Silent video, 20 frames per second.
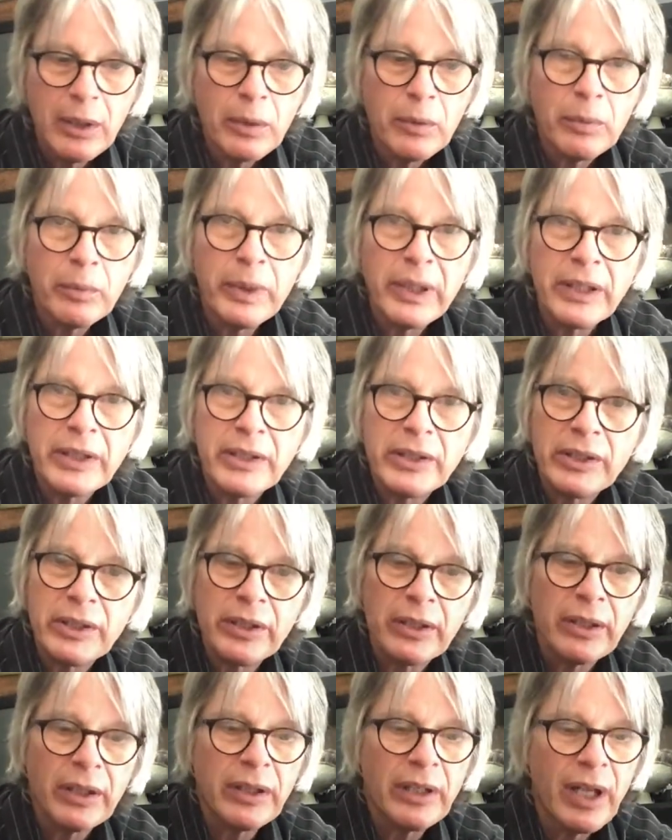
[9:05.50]

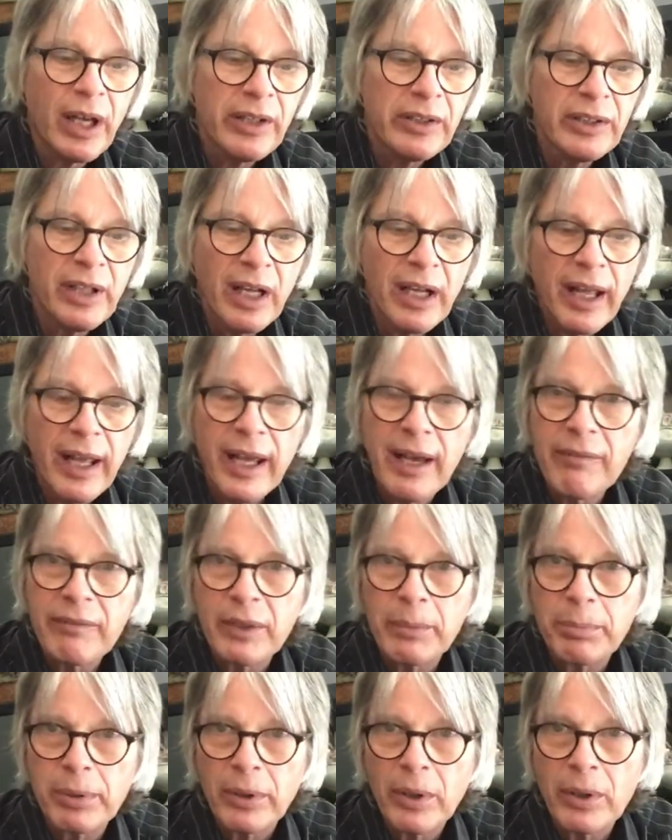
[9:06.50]
which does not have the
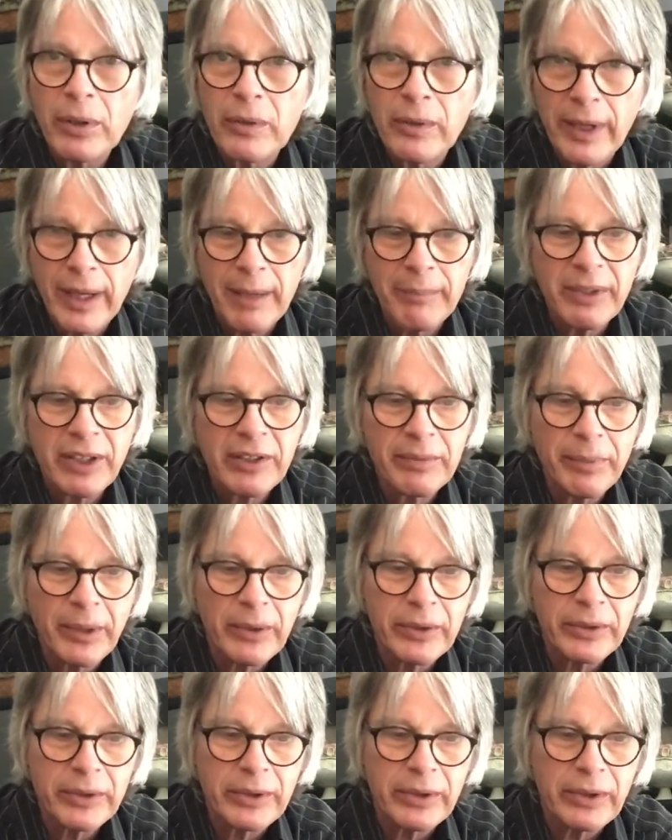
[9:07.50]
program
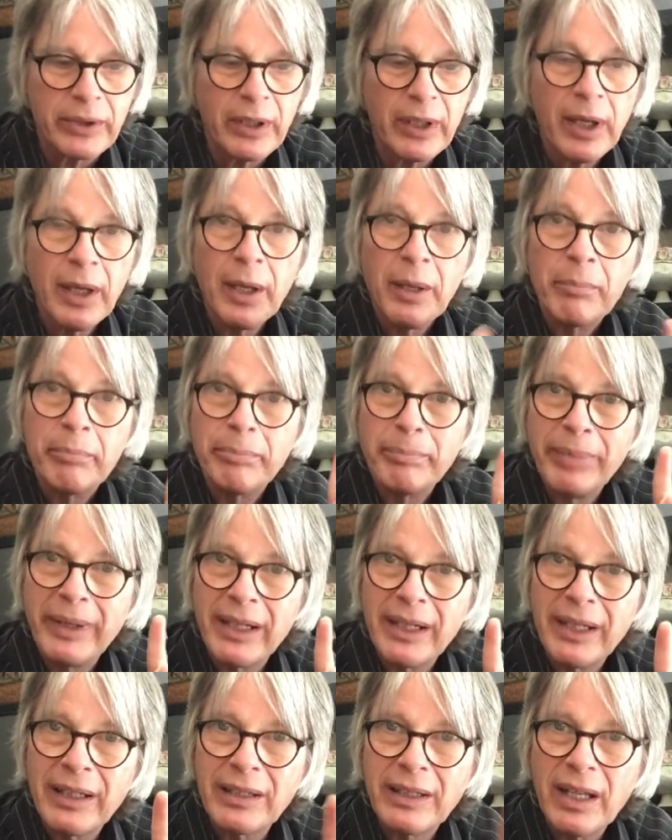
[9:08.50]
exposure,
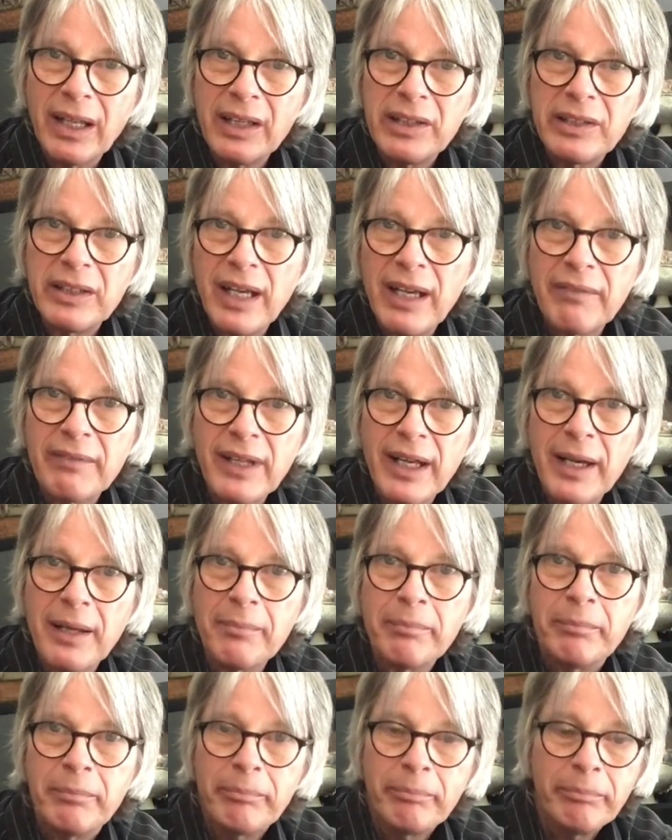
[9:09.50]
but it does have that
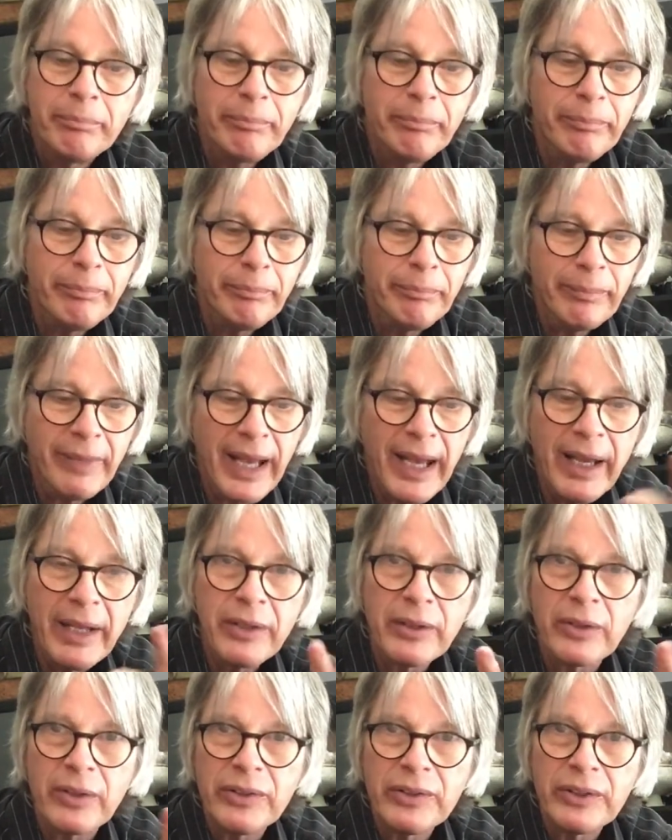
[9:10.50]

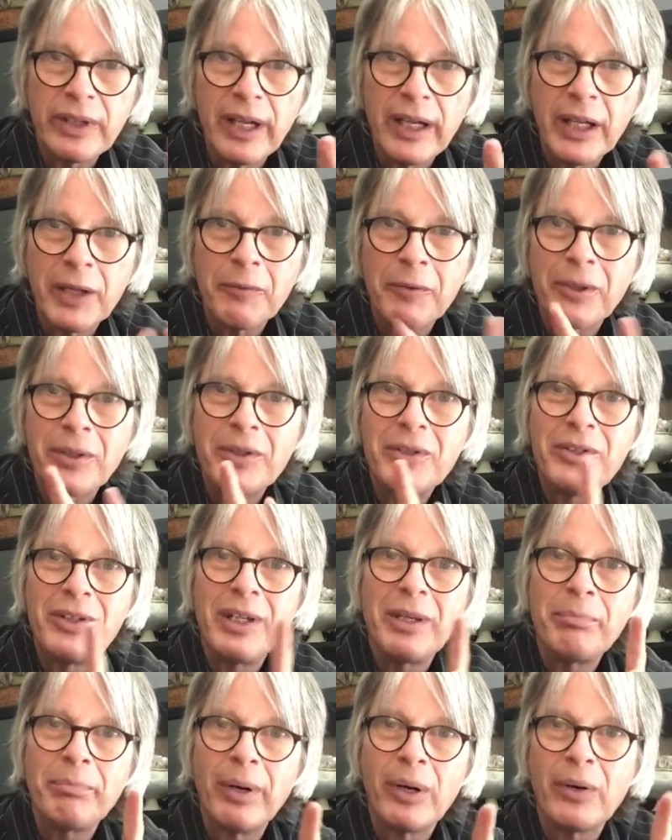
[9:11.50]
manual setting where you
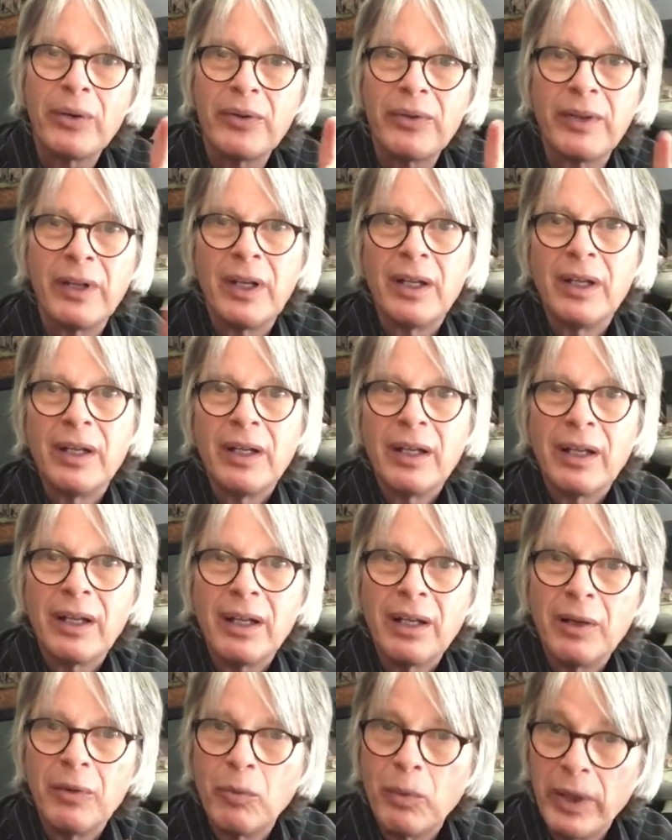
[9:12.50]
see both
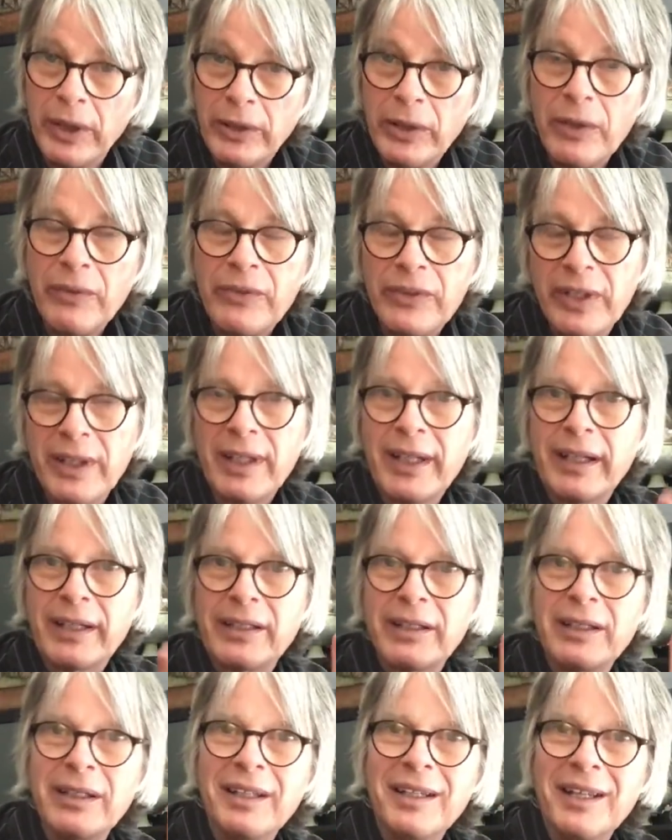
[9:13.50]
what you've
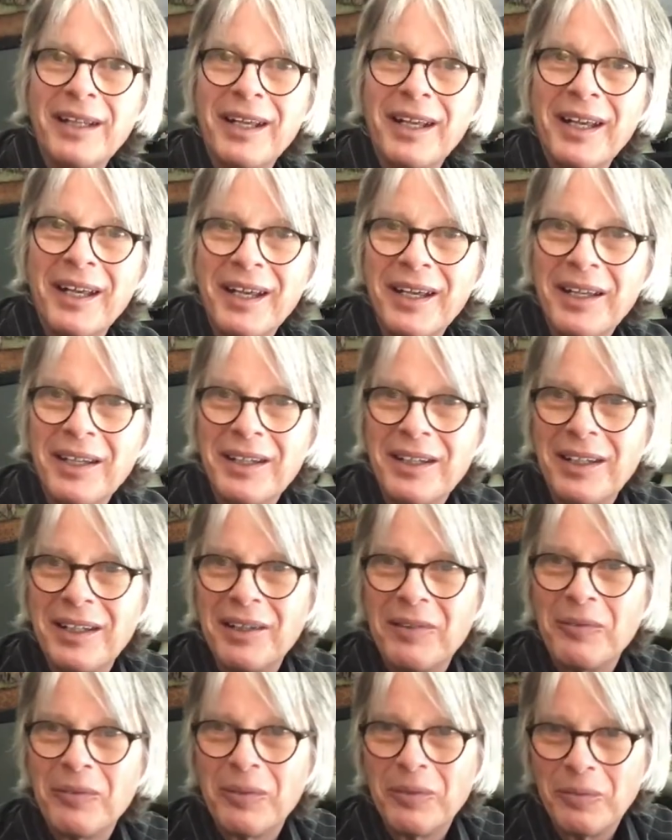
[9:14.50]
selected
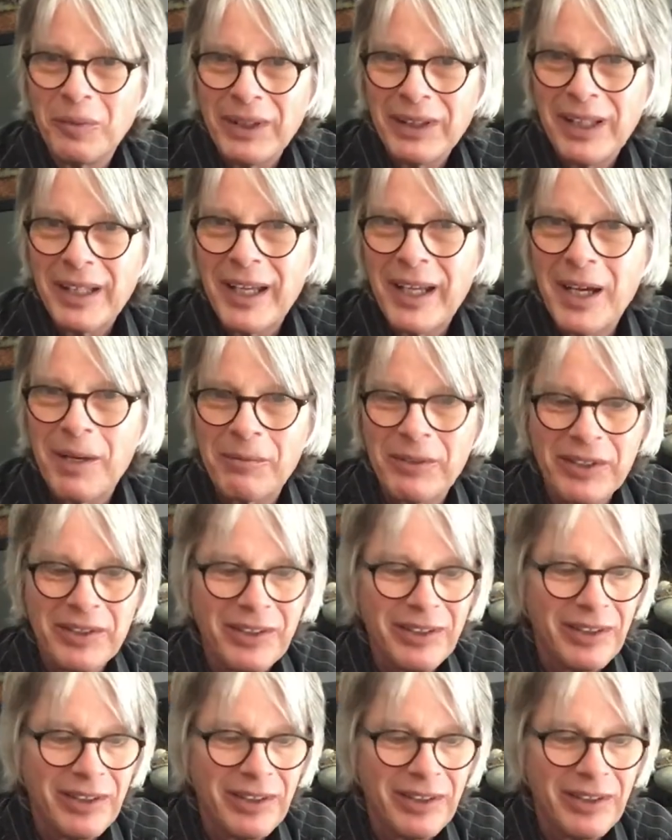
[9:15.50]
and what the camera